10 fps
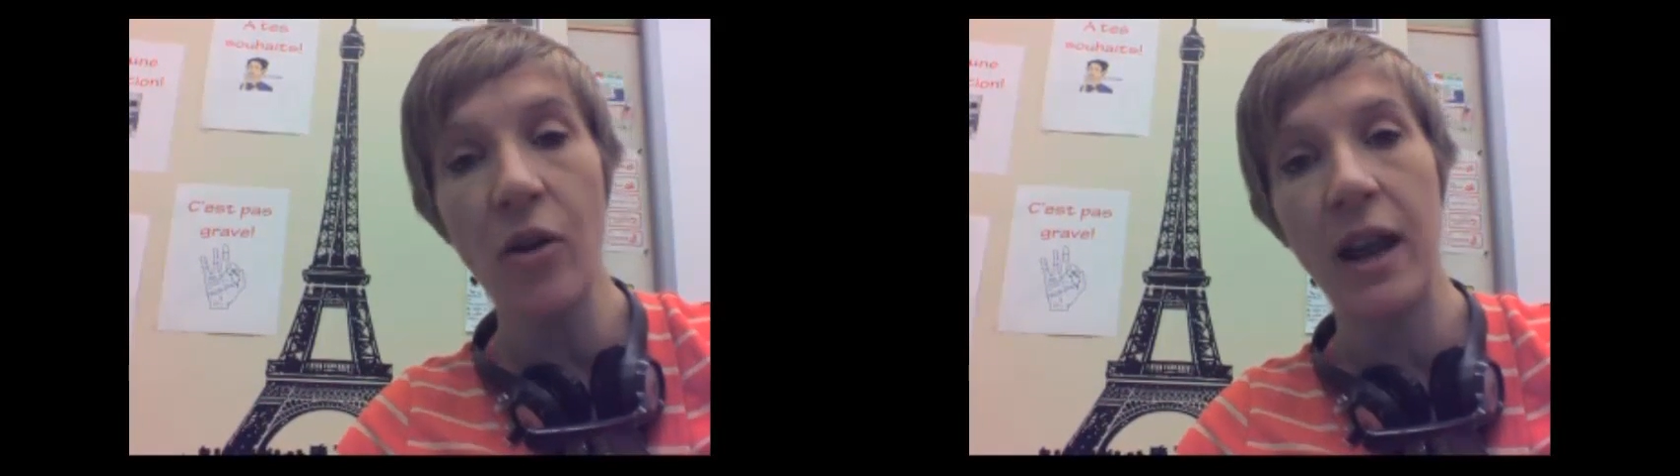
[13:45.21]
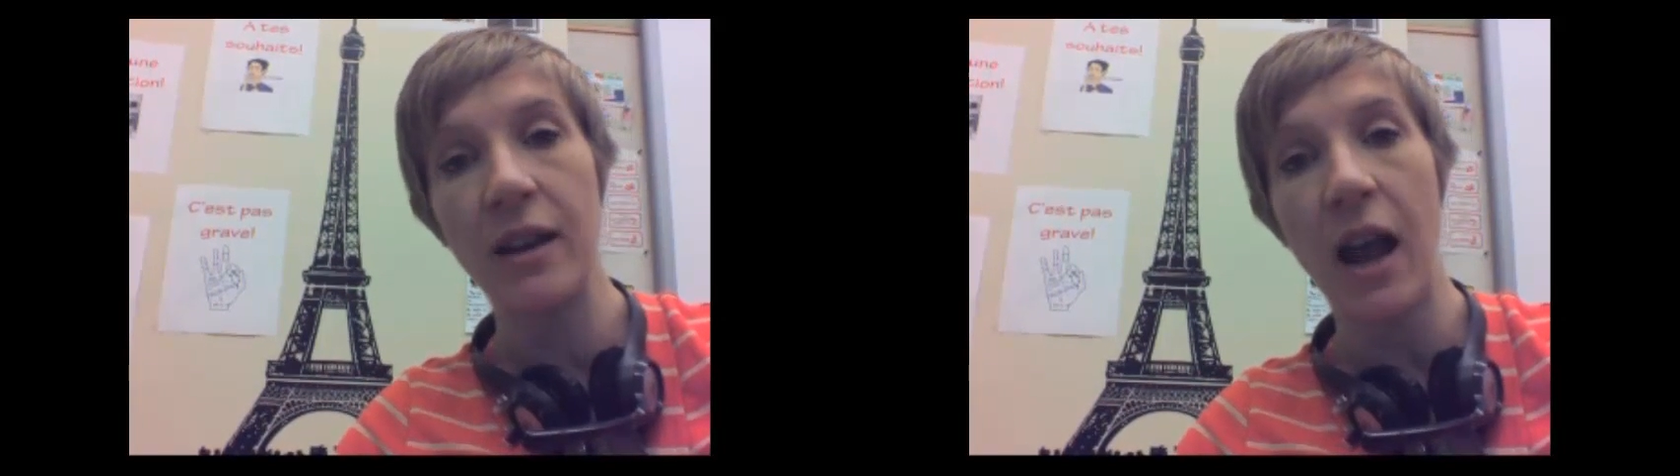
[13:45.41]

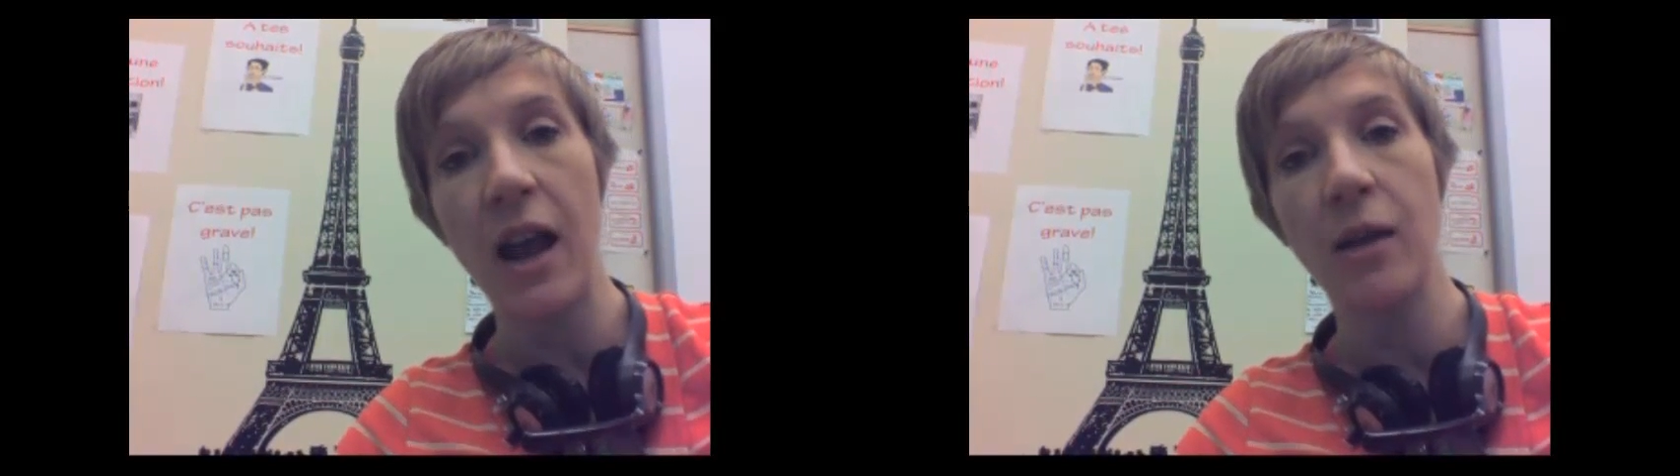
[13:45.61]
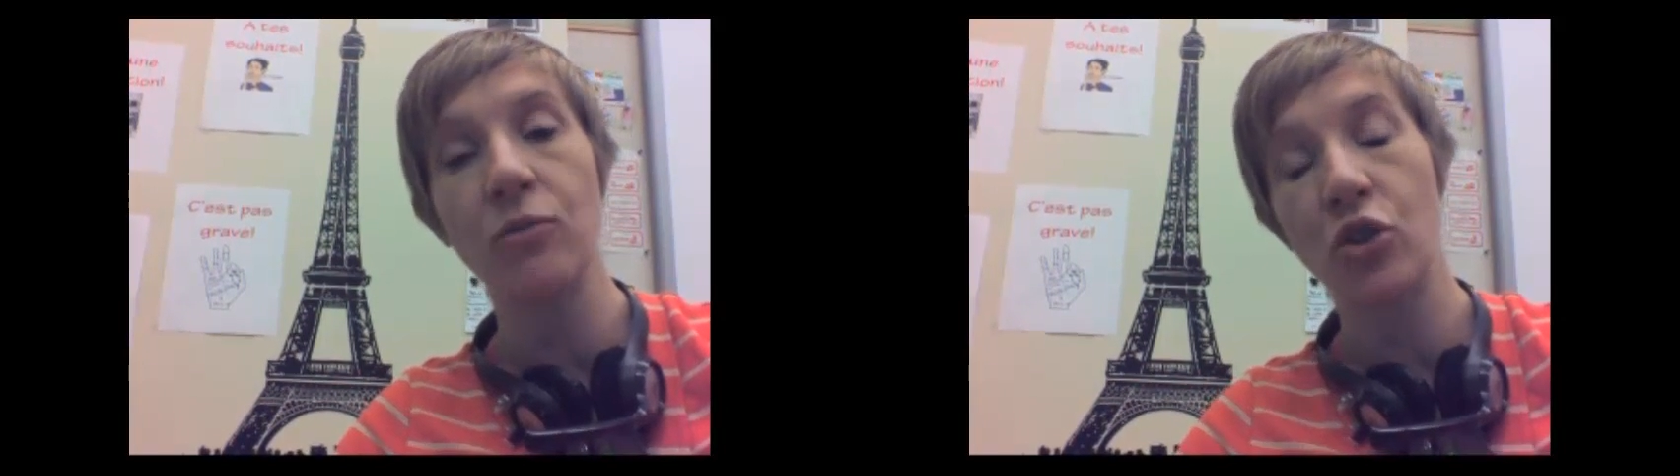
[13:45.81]
and I
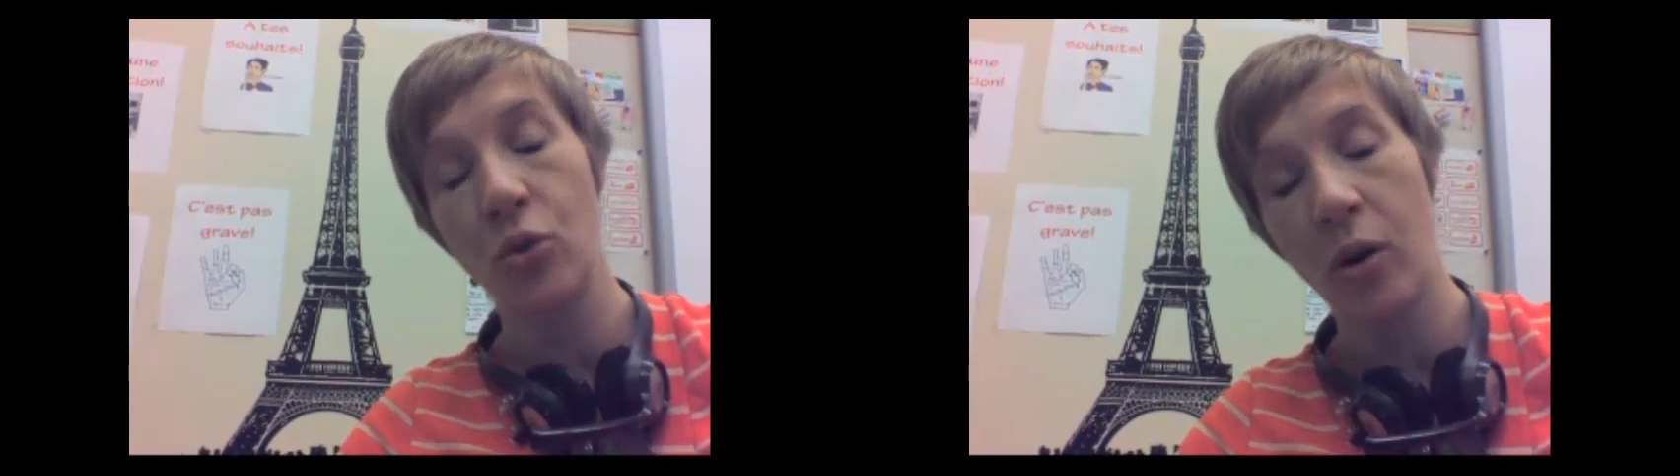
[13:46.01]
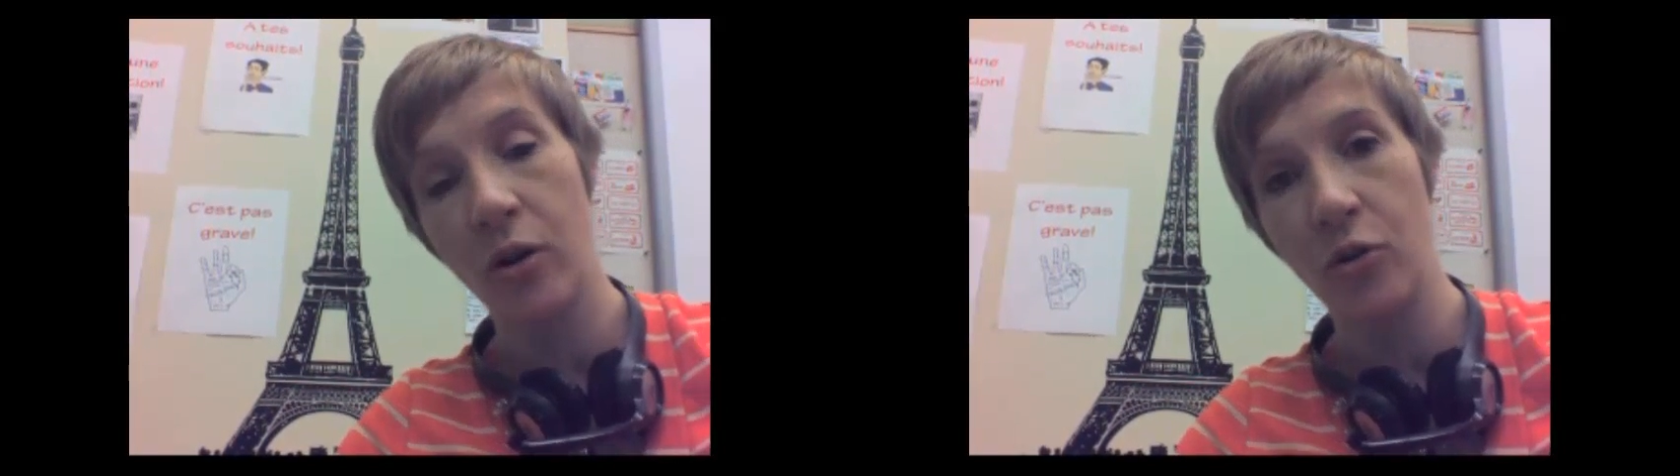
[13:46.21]
am
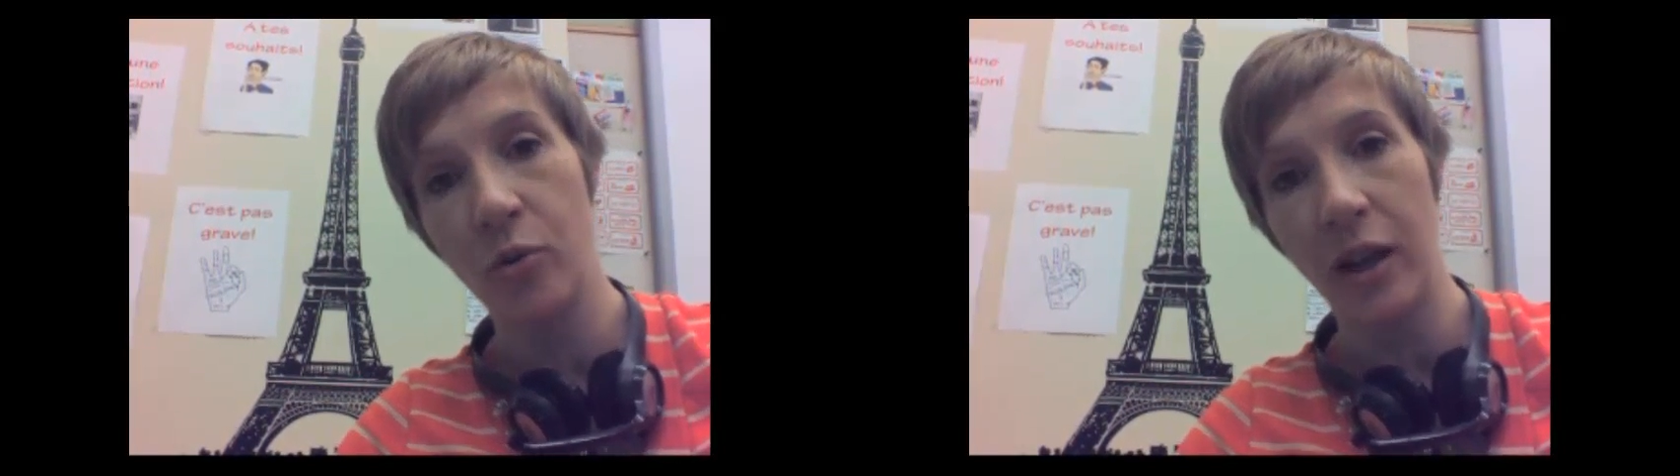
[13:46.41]
sure you will